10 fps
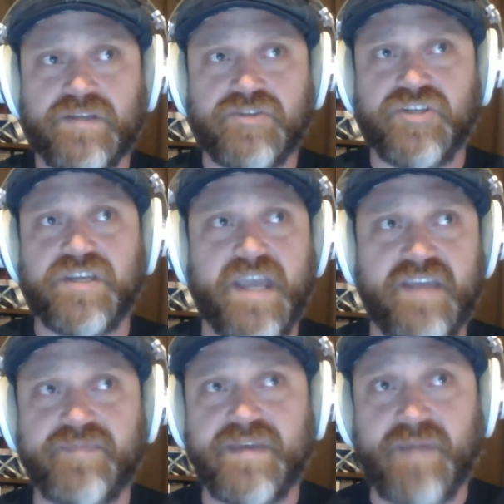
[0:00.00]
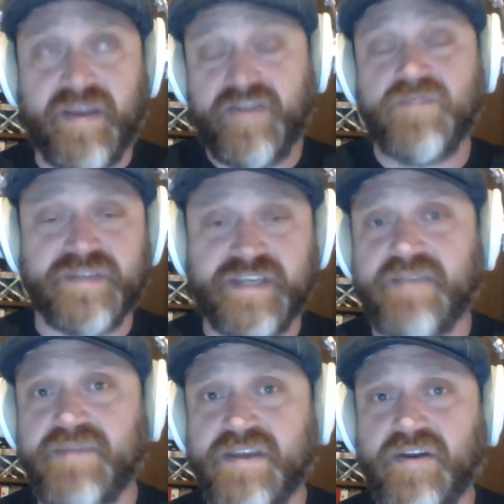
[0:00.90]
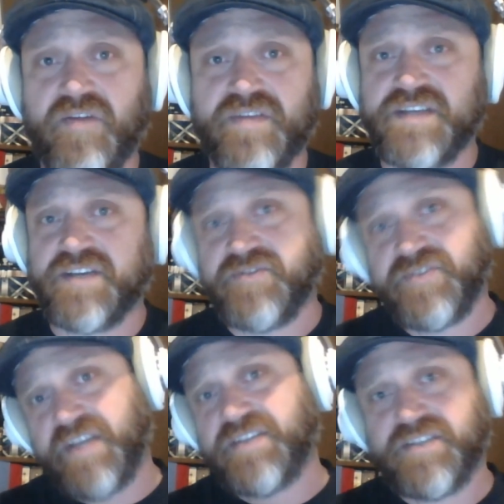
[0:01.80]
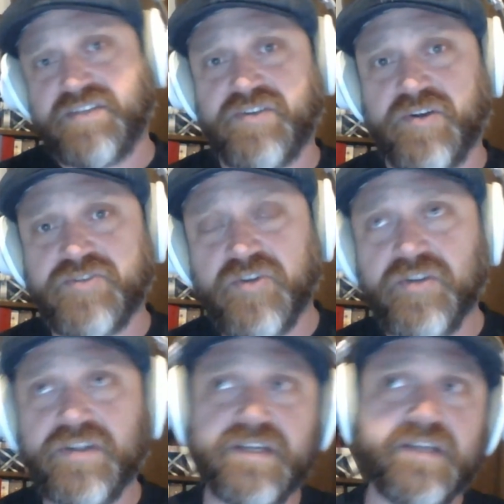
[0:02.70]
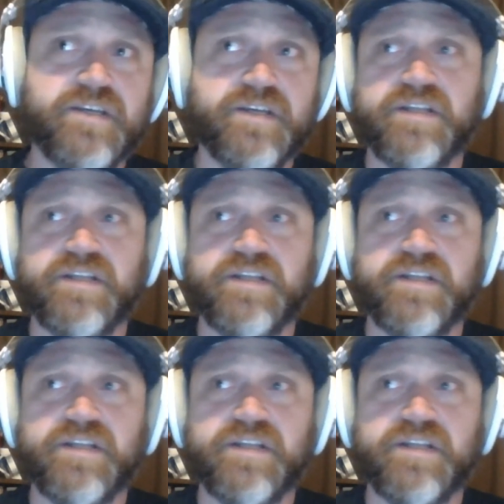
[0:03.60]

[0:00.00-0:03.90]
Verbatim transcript: she gave me my therapist gave me all these exercises to start journaling